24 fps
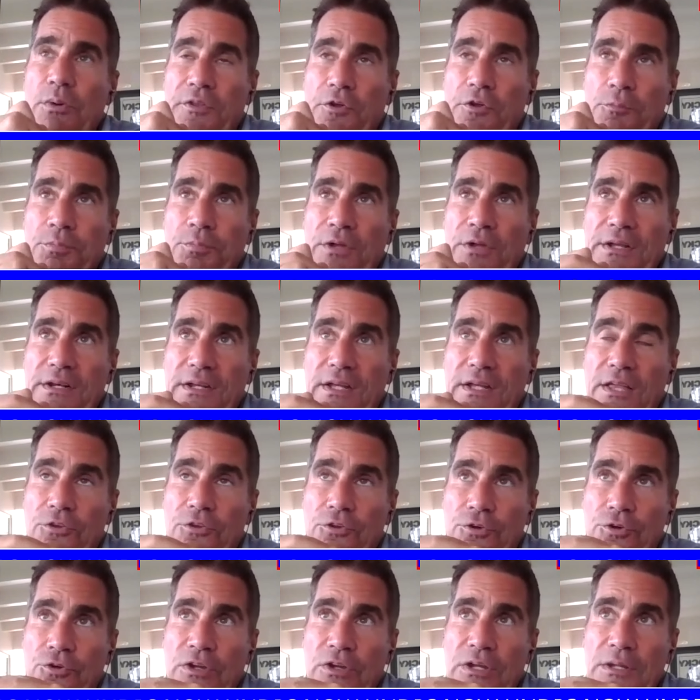when they were playing
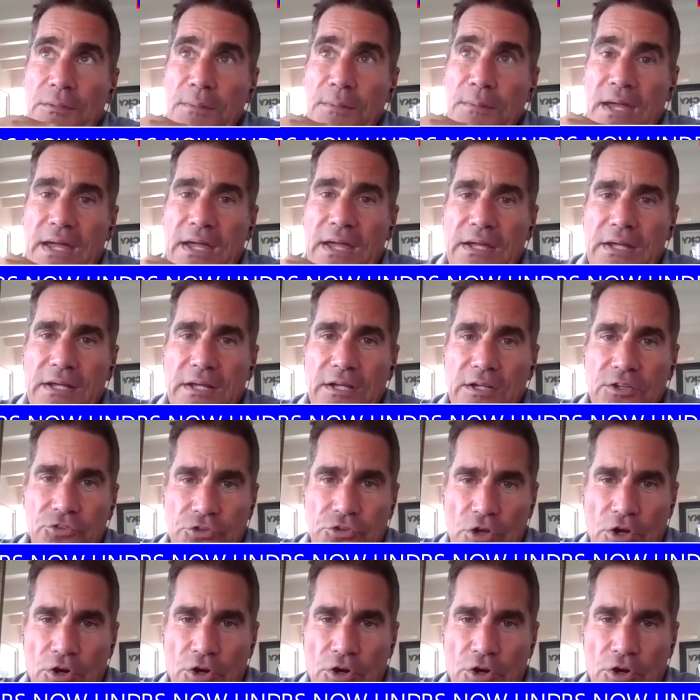together at Green Bay.